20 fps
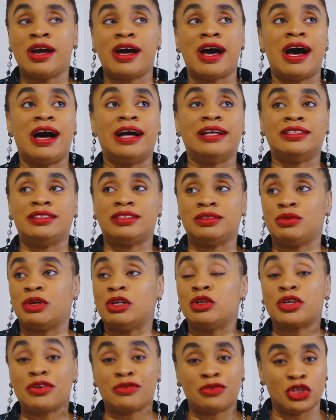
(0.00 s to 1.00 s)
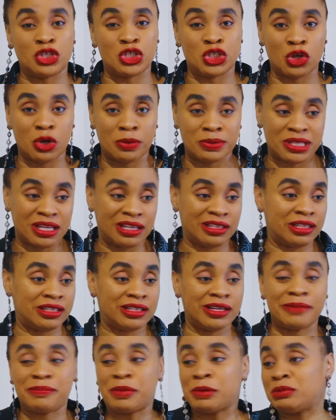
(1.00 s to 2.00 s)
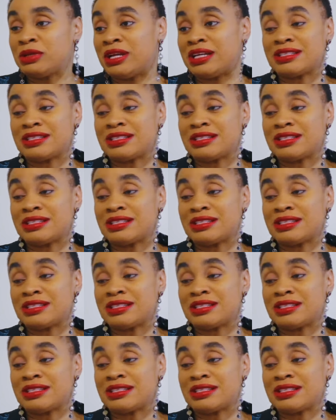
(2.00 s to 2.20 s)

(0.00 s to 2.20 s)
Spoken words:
and we're looking for jobs, and there people